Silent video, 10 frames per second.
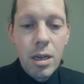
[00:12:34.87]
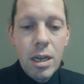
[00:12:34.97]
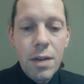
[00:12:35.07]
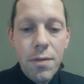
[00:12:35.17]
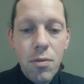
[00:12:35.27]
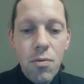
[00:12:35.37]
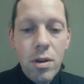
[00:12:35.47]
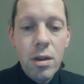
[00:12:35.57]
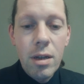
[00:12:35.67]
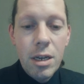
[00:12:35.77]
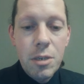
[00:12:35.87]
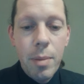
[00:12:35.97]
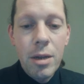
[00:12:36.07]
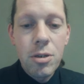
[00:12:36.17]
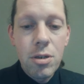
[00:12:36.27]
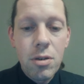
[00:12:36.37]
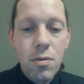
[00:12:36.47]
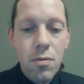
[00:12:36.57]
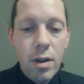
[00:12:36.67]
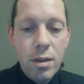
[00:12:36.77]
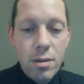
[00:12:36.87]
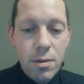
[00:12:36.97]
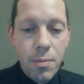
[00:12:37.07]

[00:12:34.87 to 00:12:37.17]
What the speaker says: give the real expansion rate.